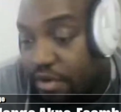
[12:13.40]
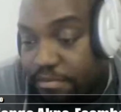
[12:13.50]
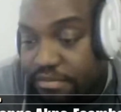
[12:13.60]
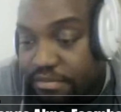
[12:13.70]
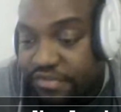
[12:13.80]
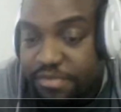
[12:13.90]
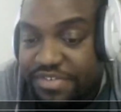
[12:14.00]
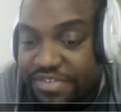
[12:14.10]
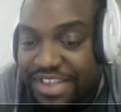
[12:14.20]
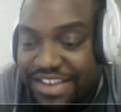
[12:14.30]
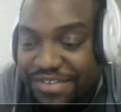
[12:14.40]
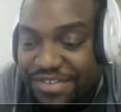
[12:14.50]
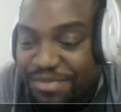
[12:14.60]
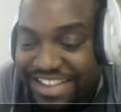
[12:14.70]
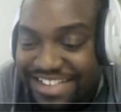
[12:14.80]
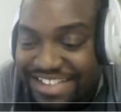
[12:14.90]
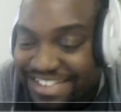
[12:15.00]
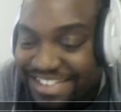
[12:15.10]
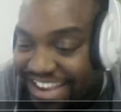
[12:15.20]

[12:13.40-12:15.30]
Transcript: from from yeah. scene to scene.